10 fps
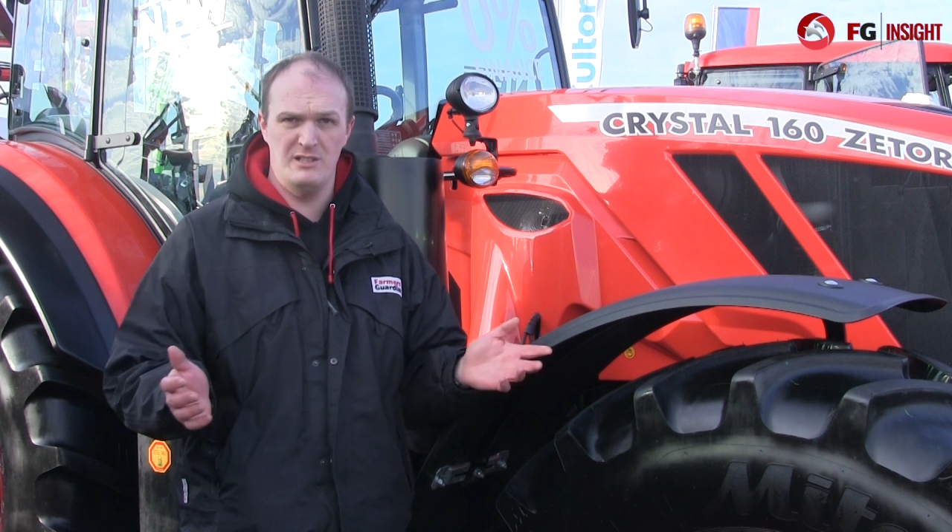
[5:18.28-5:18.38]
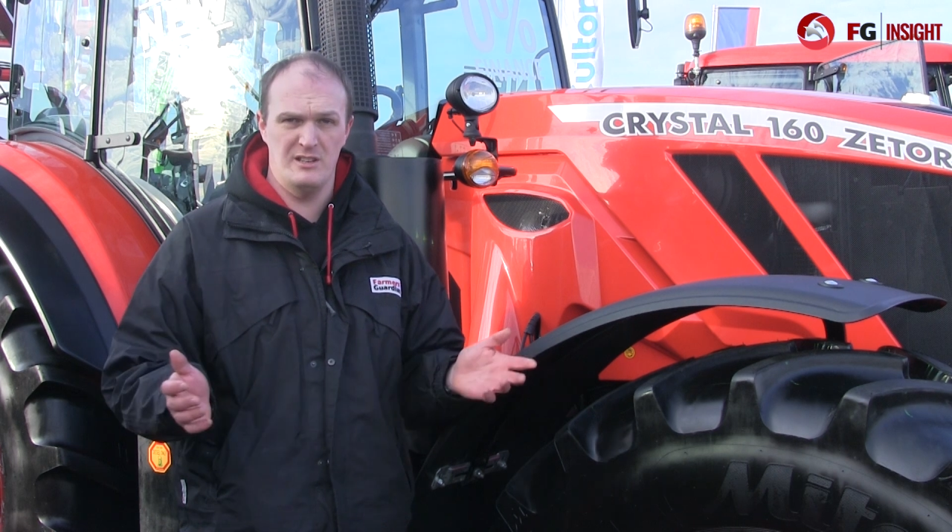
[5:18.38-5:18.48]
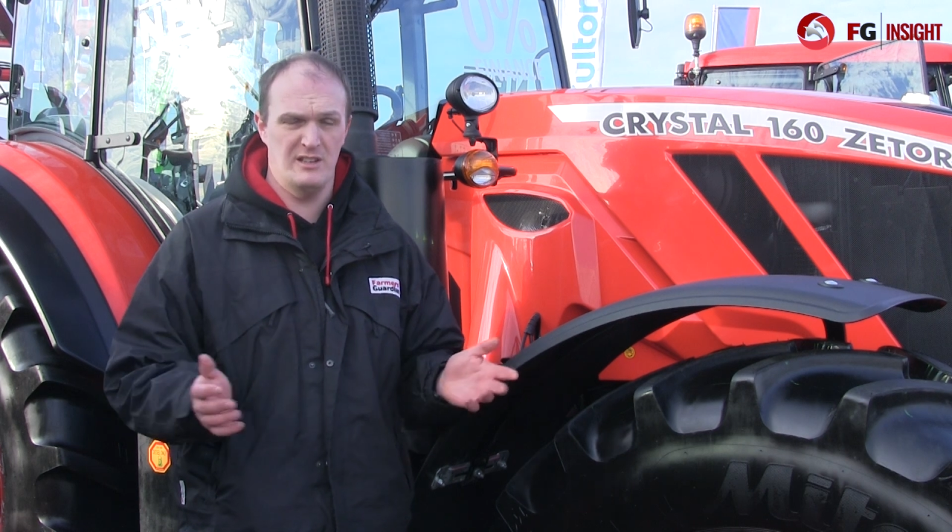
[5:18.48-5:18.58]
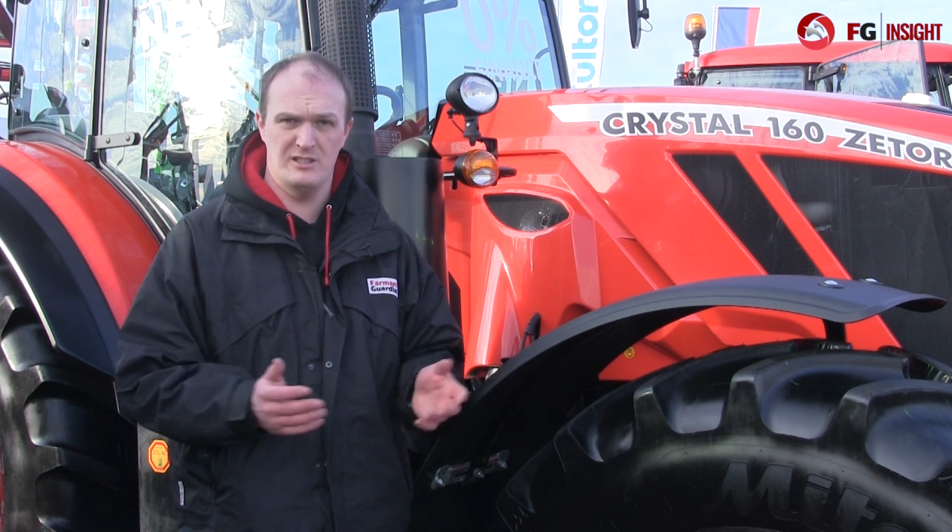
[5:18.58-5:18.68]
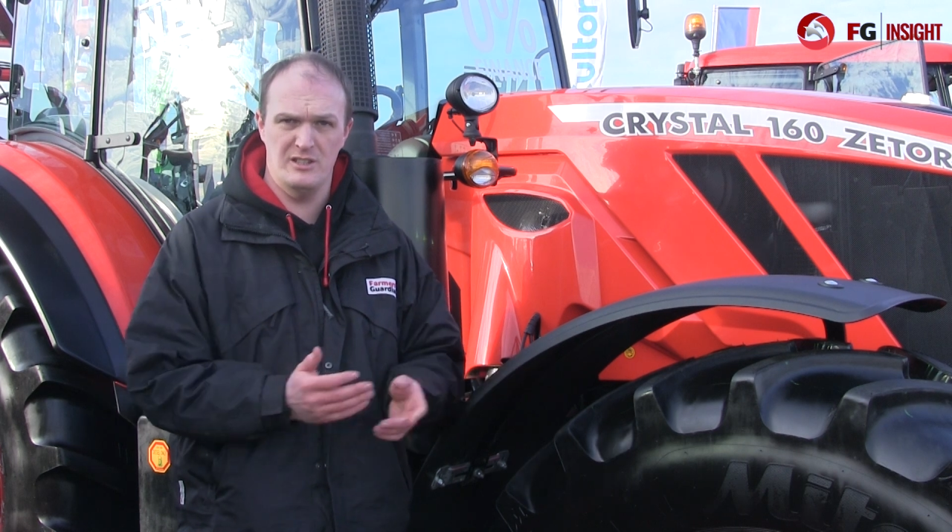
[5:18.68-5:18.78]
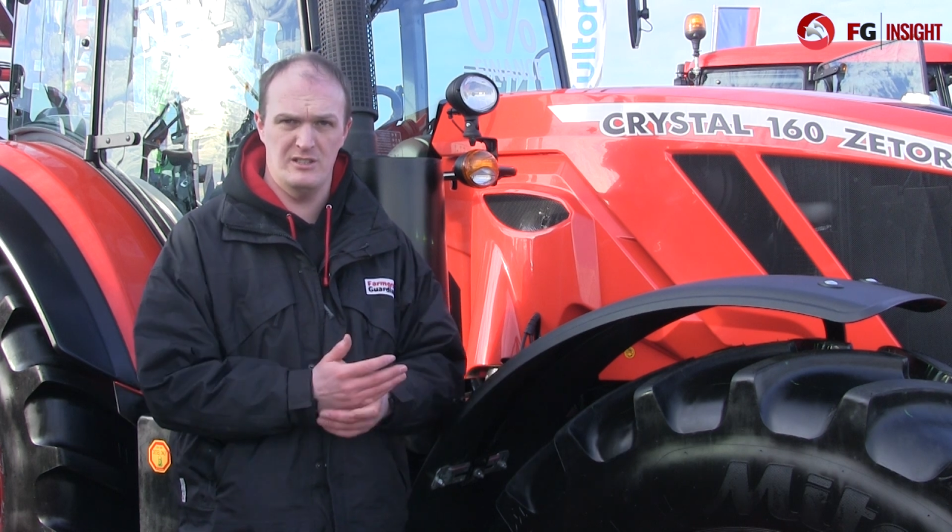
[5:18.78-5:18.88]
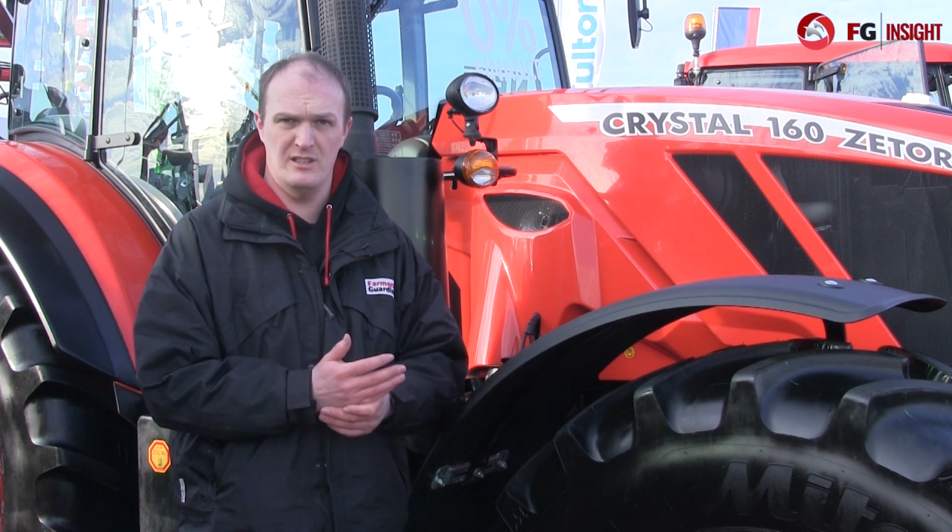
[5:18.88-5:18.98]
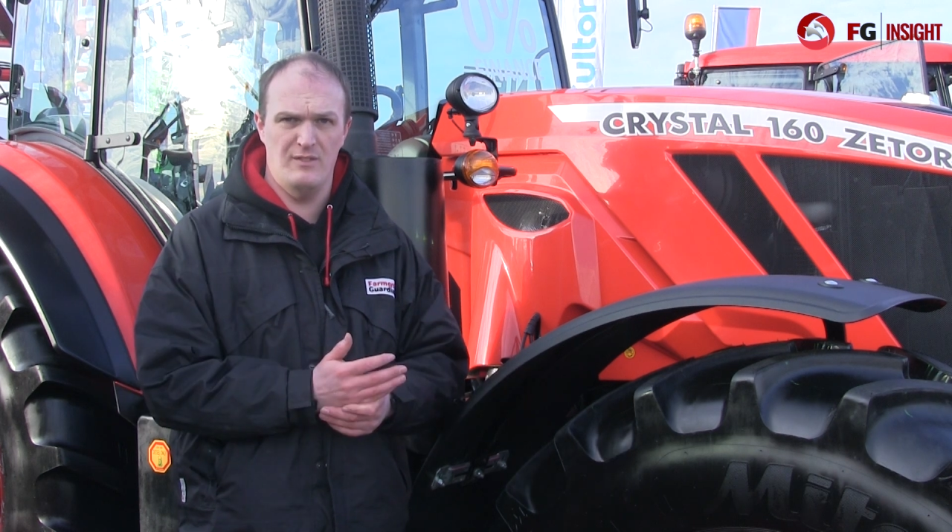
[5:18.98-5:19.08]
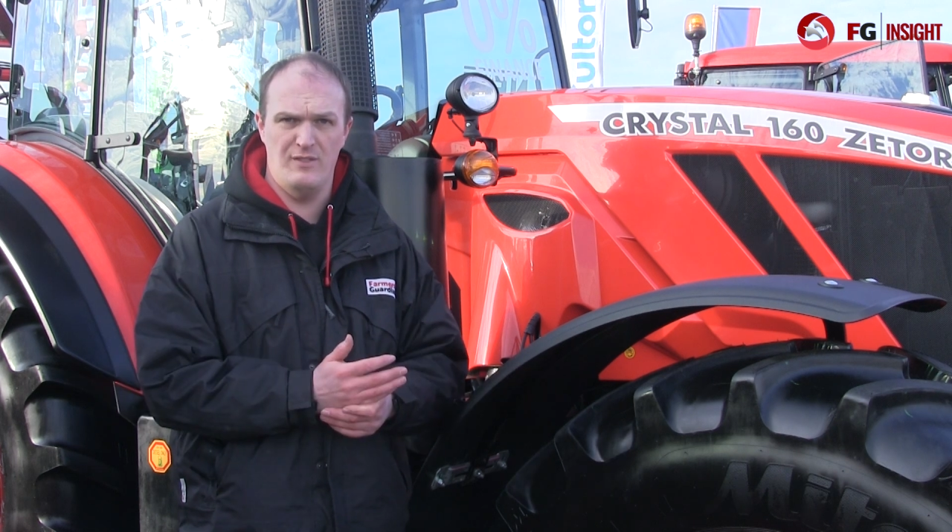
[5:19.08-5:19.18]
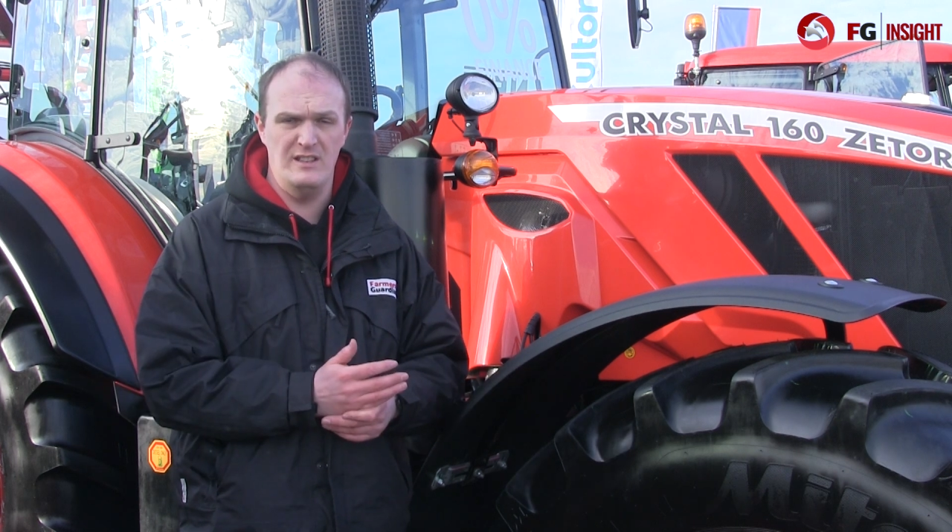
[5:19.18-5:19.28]
engine as used
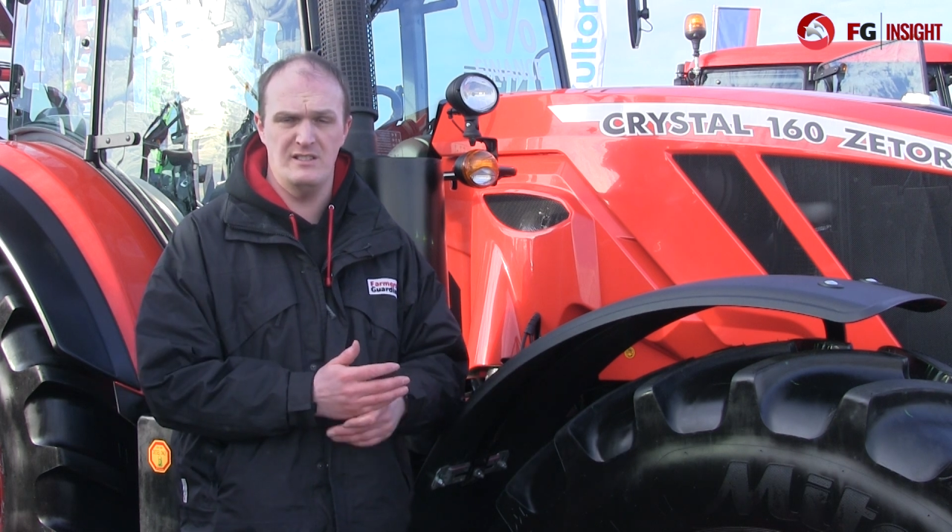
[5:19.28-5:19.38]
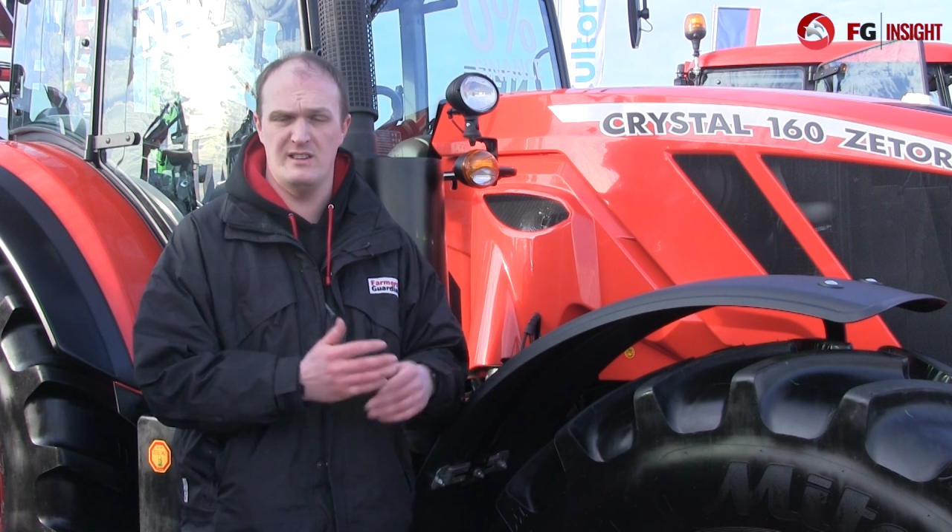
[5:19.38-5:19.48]
in Fendt